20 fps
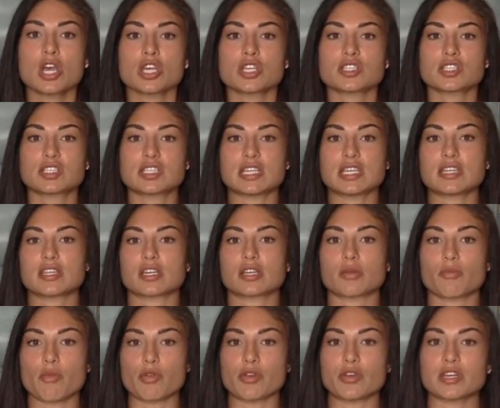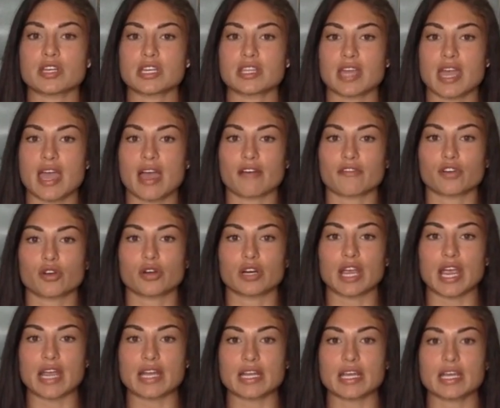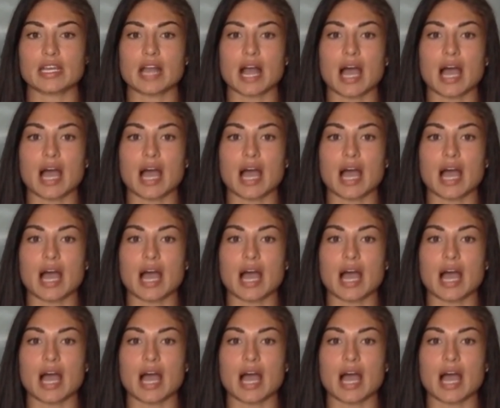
see the community they have created,